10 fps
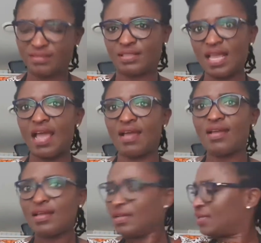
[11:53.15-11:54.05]
yeah,
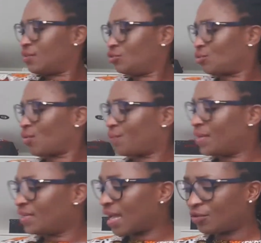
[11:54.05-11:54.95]
they used to
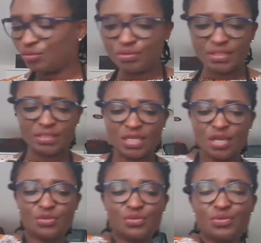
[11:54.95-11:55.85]
complain that you do this,
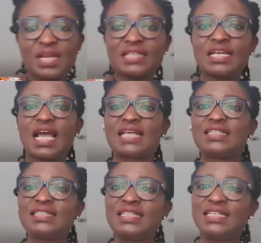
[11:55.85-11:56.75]
you do that as a
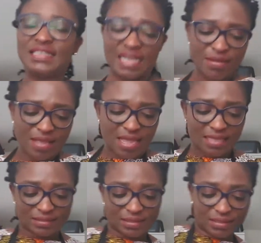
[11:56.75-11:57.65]
teenage girl,
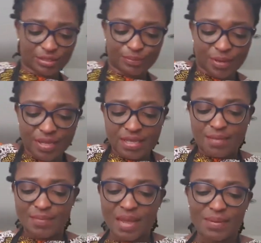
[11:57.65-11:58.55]
as a teenage boy,
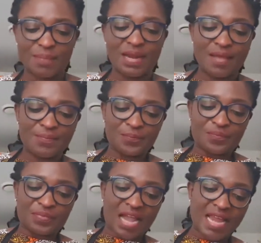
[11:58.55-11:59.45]
blah, blah, blah.
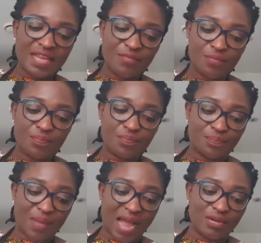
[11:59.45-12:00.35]
And even
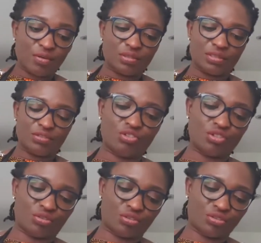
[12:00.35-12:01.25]
adults
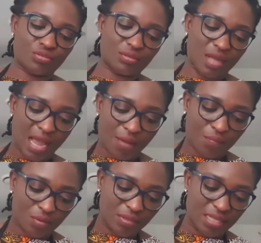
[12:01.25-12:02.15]
church.
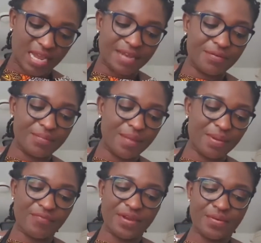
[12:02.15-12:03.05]
One thing I
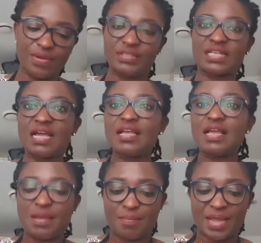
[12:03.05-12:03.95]
remember very well is that
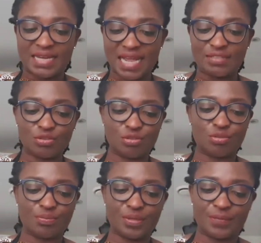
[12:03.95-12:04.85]
my dad used
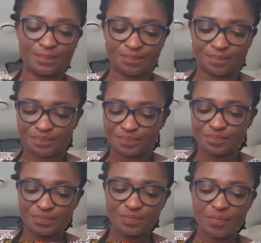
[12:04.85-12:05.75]
to be
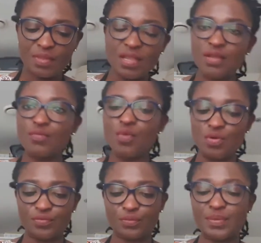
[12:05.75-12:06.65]
one
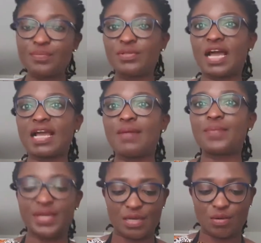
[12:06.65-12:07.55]
of the people that
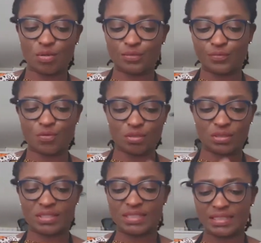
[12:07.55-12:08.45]
campaigned a lot for
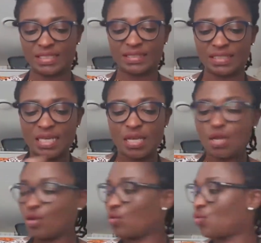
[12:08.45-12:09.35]
us teenagers
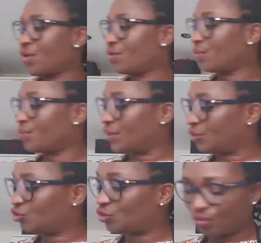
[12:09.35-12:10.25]
growing up
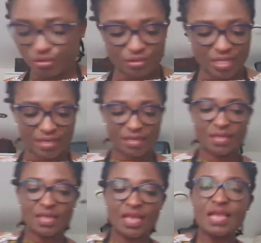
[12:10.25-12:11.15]
in church then.
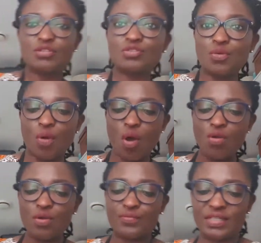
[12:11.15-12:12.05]
So
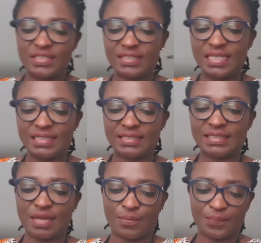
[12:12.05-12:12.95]
all of these things
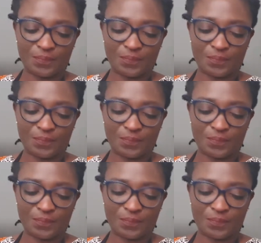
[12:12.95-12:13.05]
now,